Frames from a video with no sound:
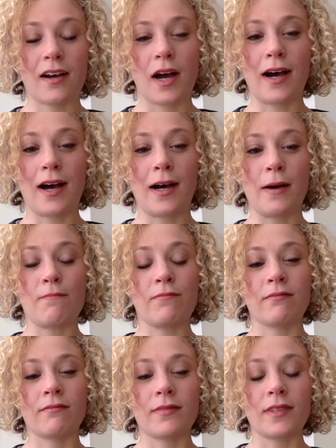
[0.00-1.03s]

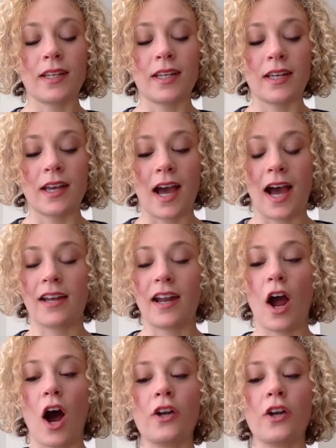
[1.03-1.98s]
and I